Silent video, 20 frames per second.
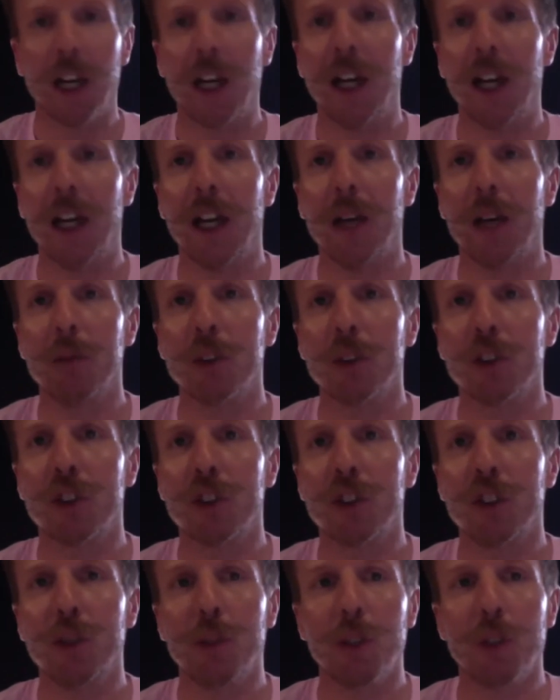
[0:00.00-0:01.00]
I'm
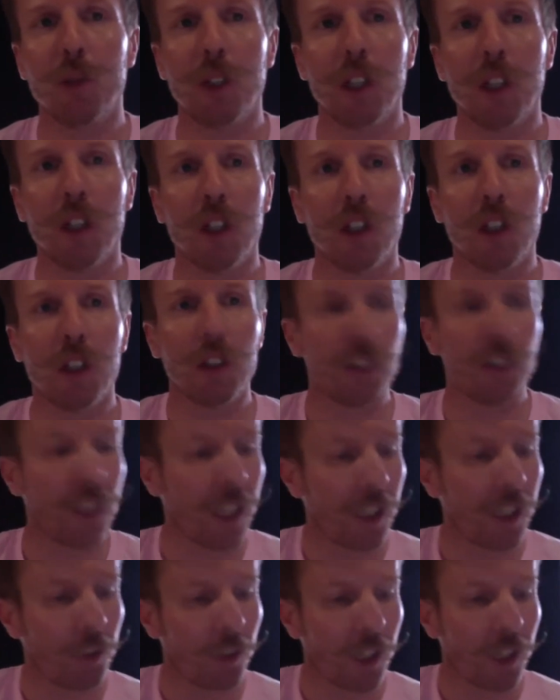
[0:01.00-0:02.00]
assuming we are
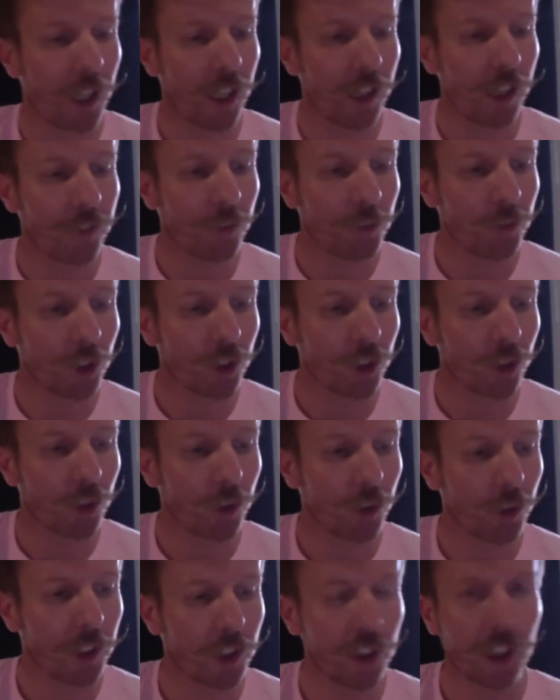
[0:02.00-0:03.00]
now live. I'm just
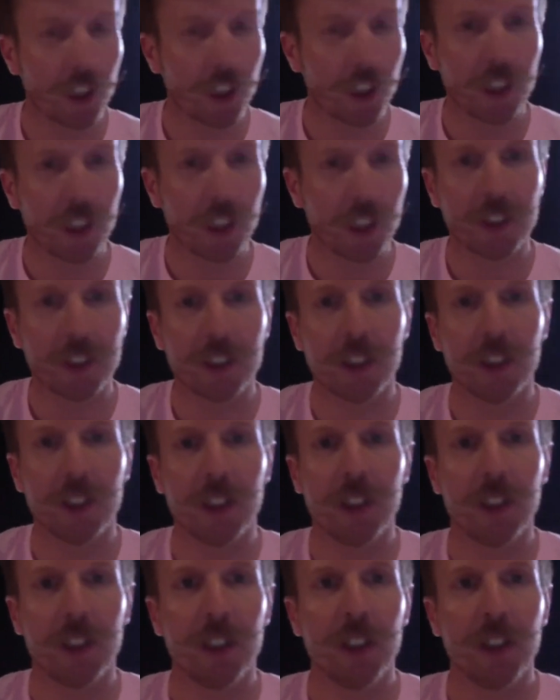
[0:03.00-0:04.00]
quickly checking to
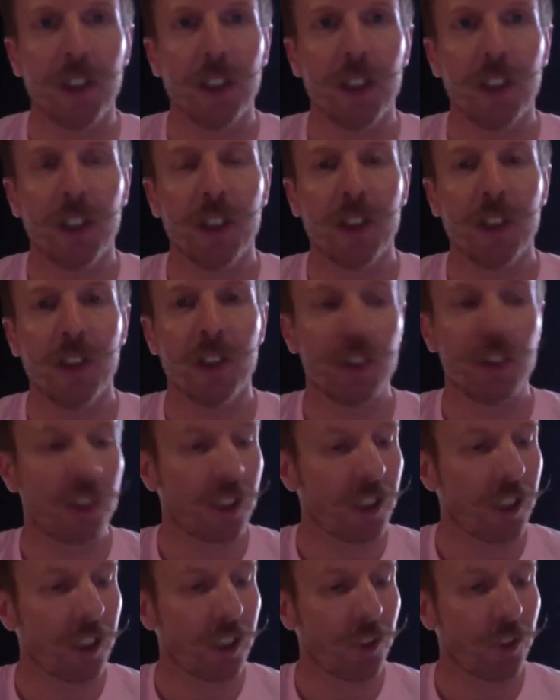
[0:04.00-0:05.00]

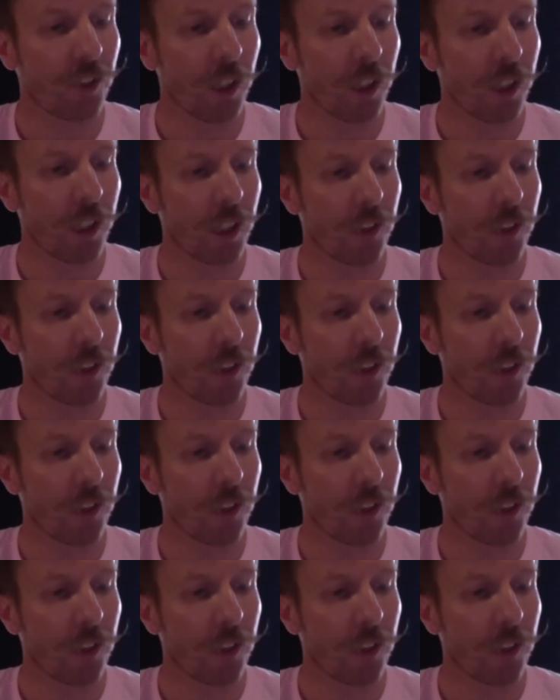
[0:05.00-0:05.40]
see if we're live.